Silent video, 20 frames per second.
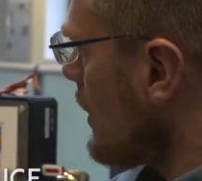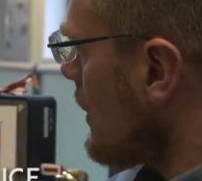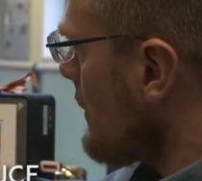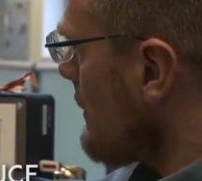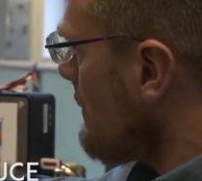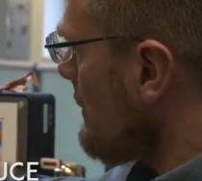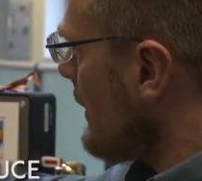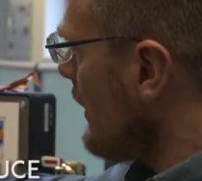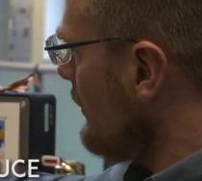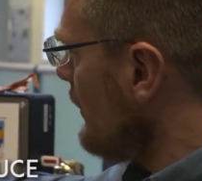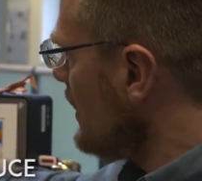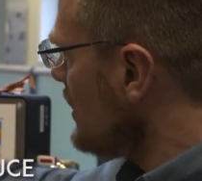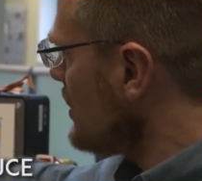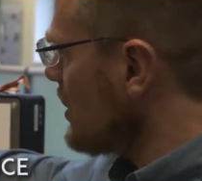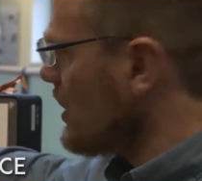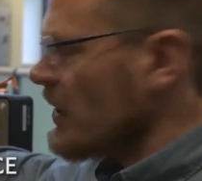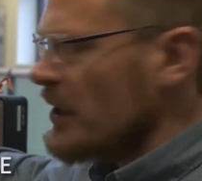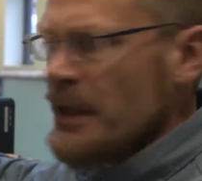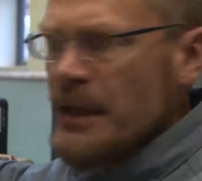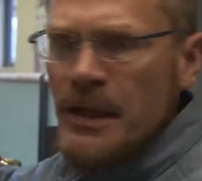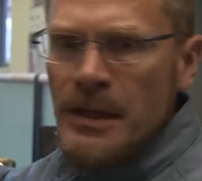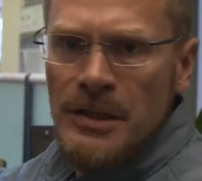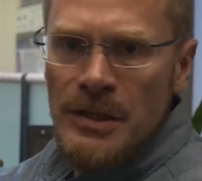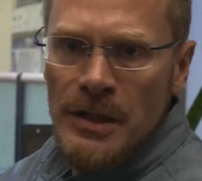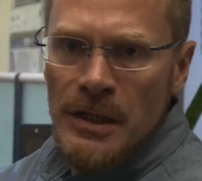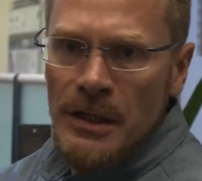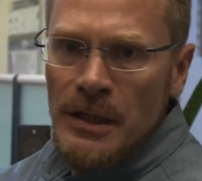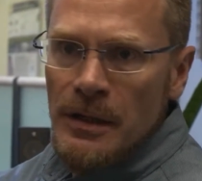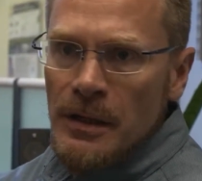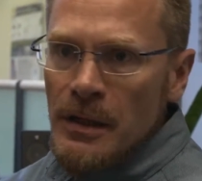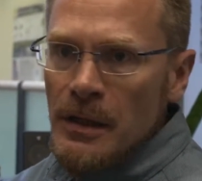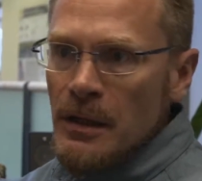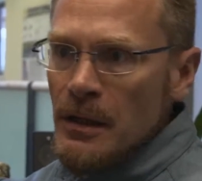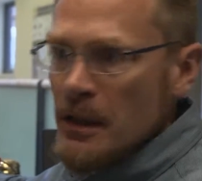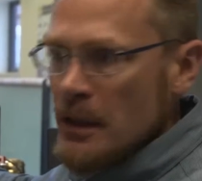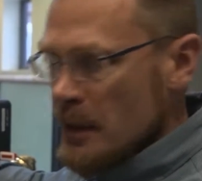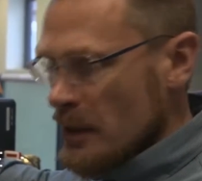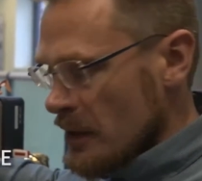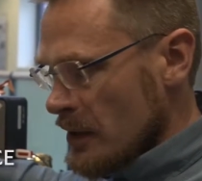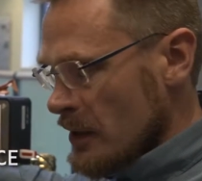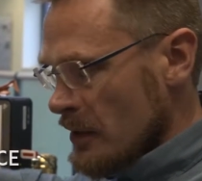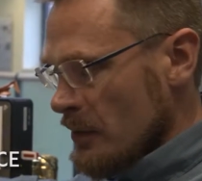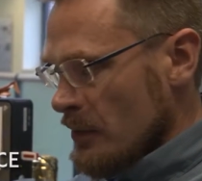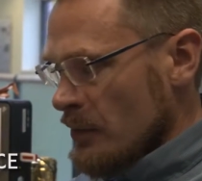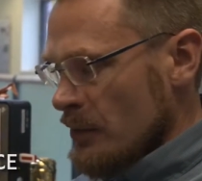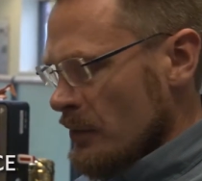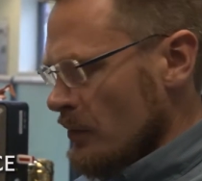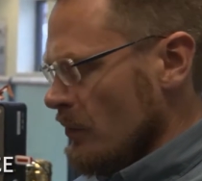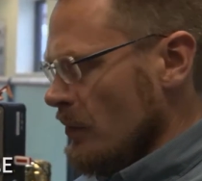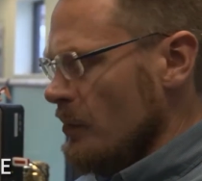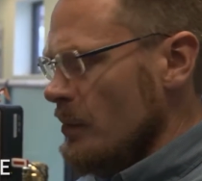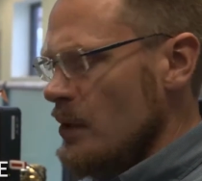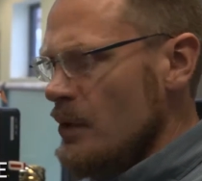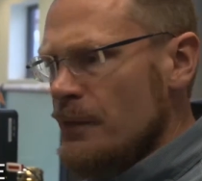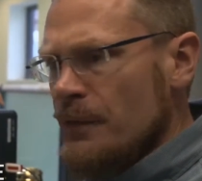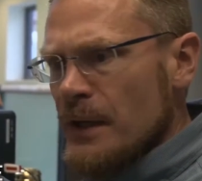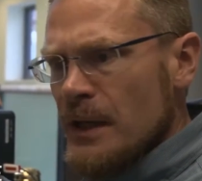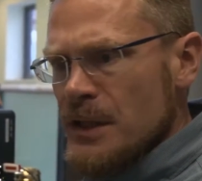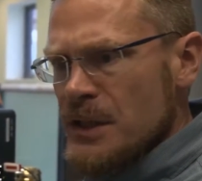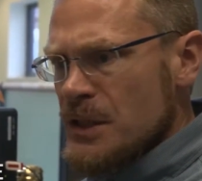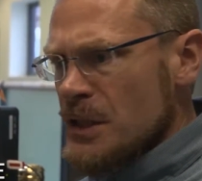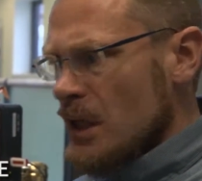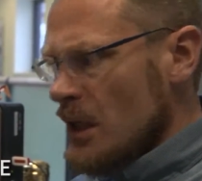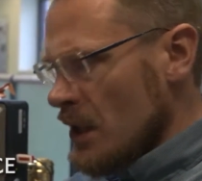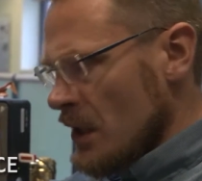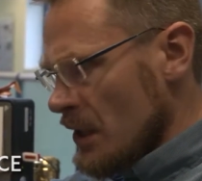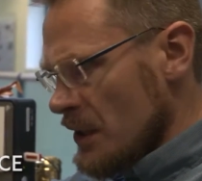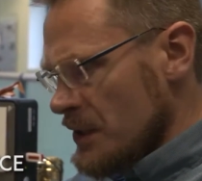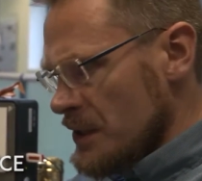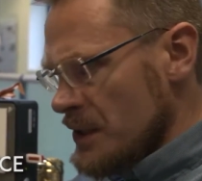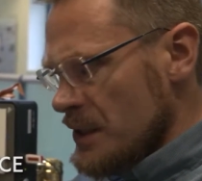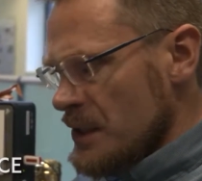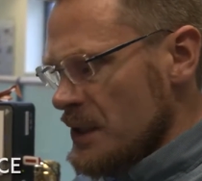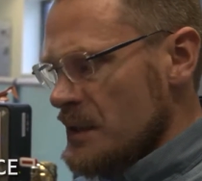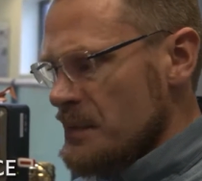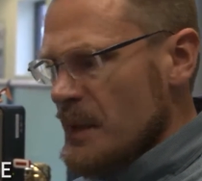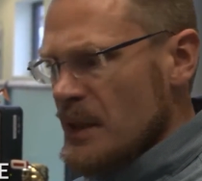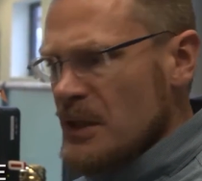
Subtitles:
Toby Bruce, a research scientist studying plant-insect